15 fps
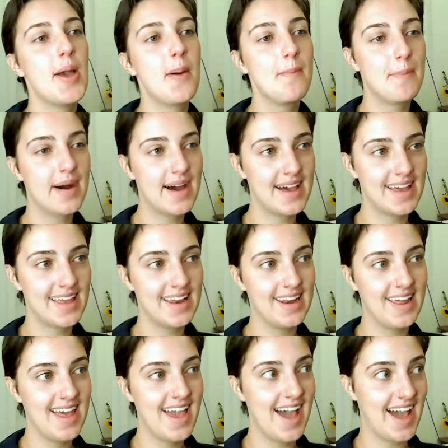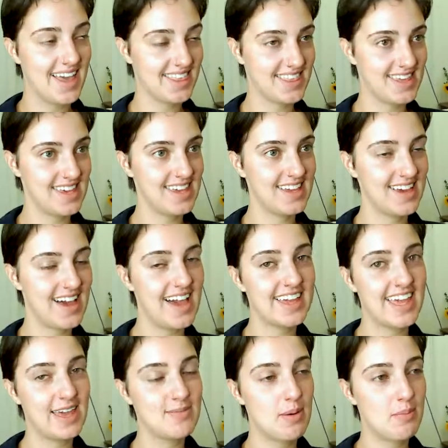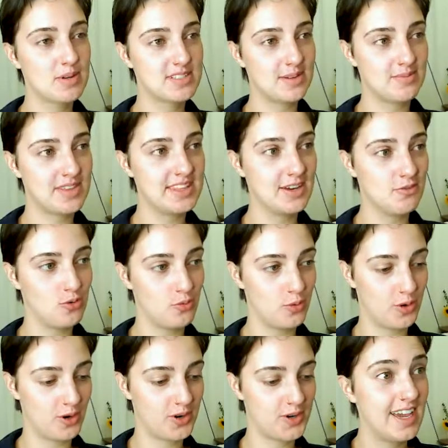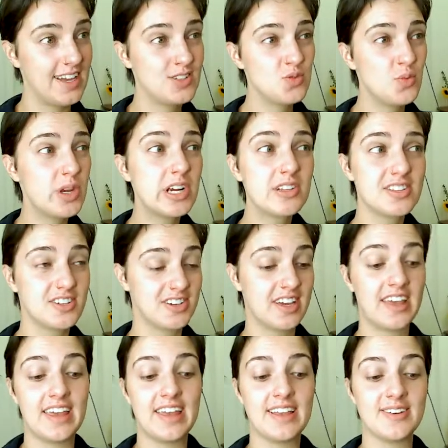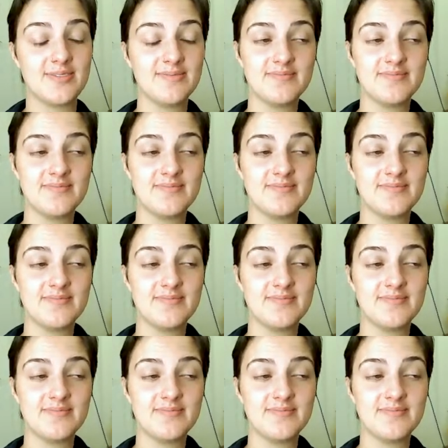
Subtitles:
but I think I came up with something that will work. It's weird looking.